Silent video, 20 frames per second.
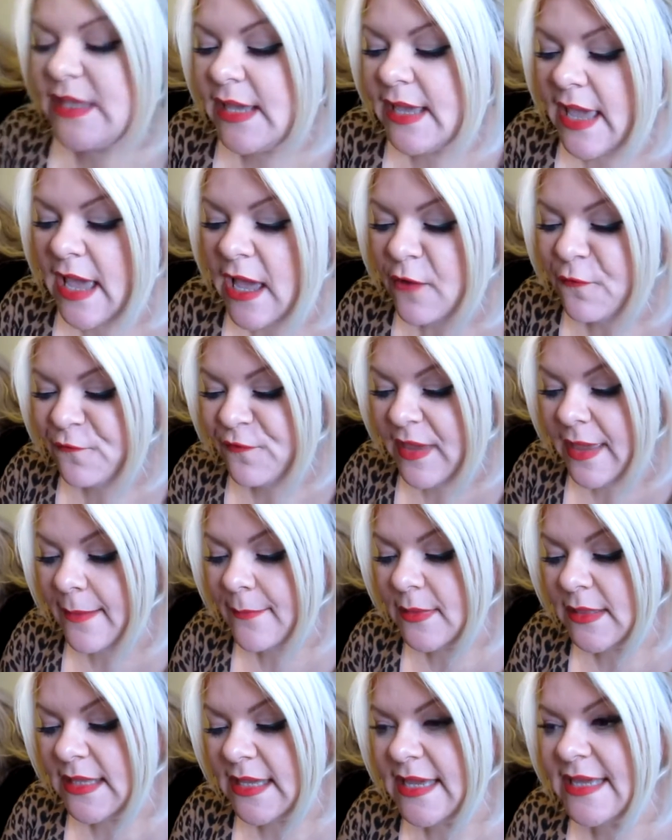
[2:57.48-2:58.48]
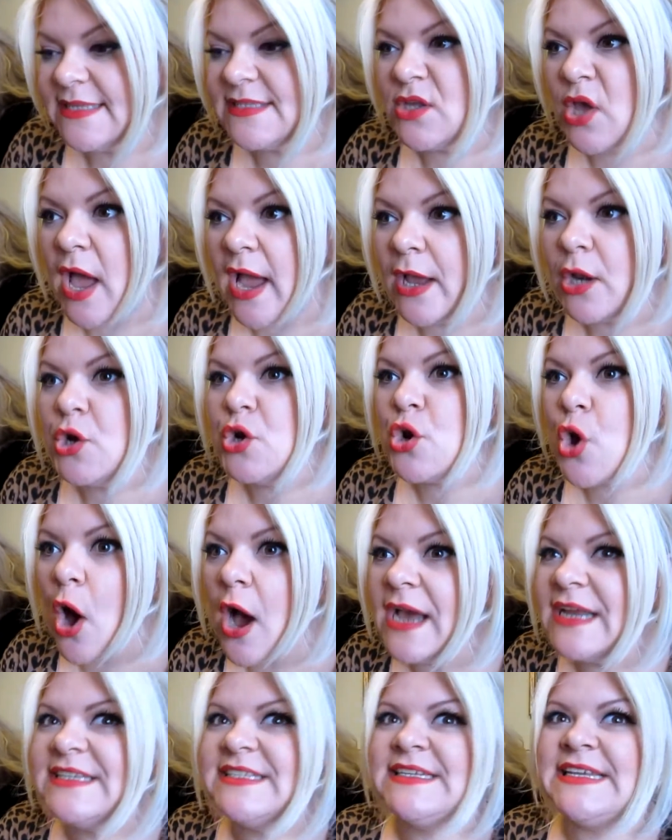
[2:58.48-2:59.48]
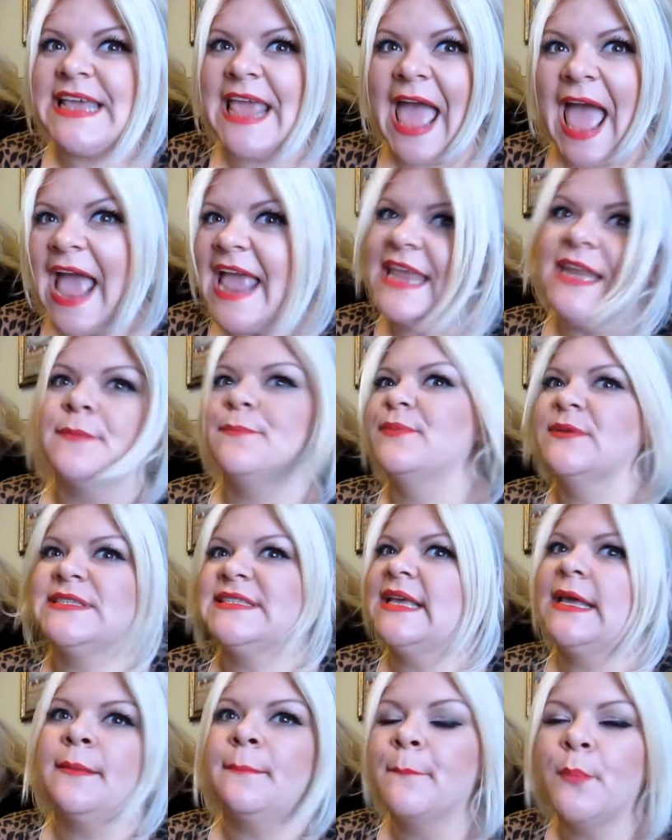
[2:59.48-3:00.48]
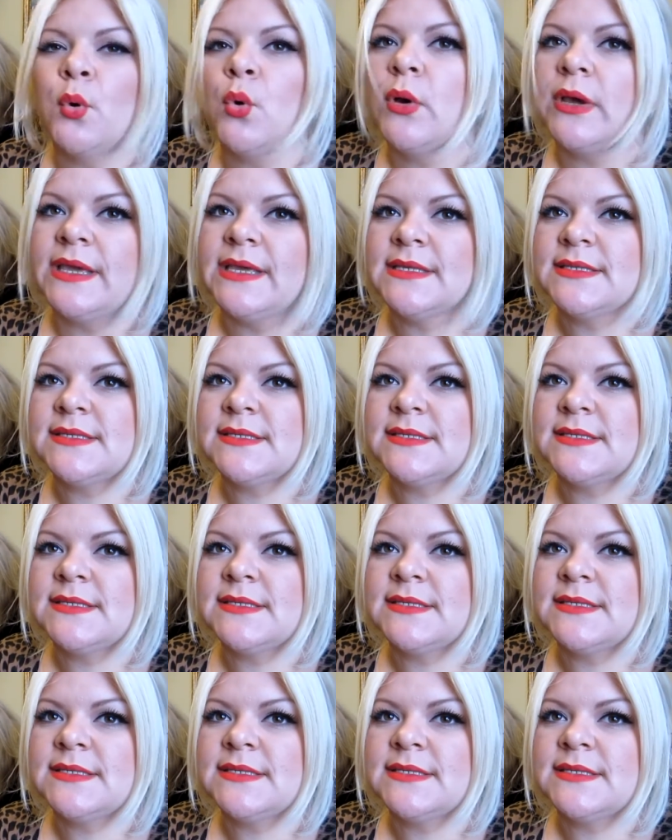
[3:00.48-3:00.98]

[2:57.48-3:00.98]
Our family is like 98% boys.